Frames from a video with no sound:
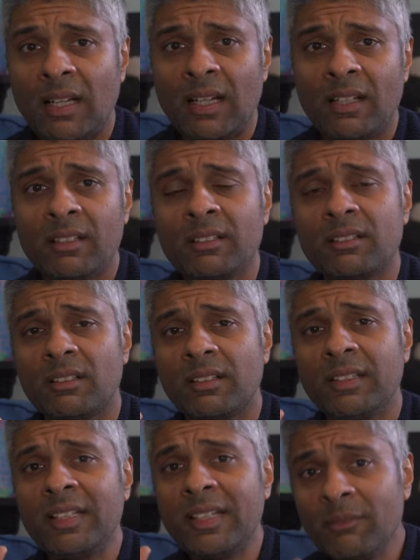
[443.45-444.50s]
And
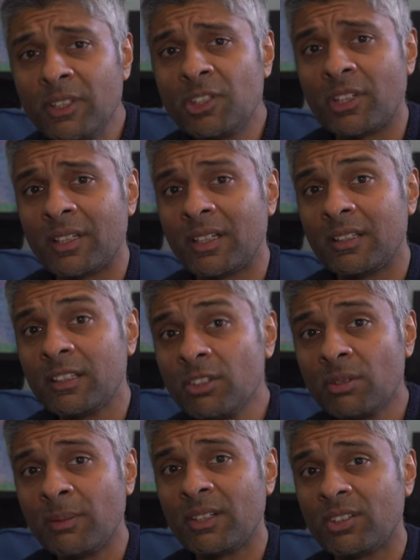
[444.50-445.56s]
the imaging and
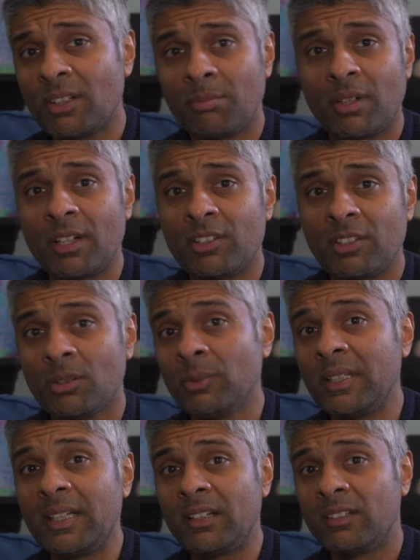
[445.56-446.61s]
instrument separation that
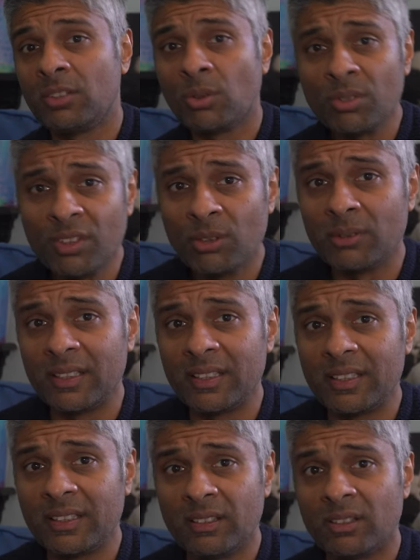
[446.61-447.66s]
we get is also
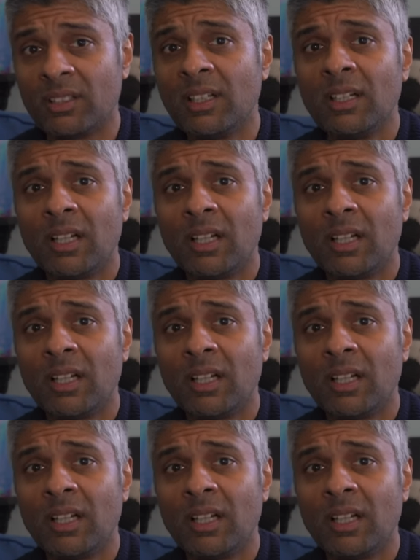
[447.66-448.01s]
really good.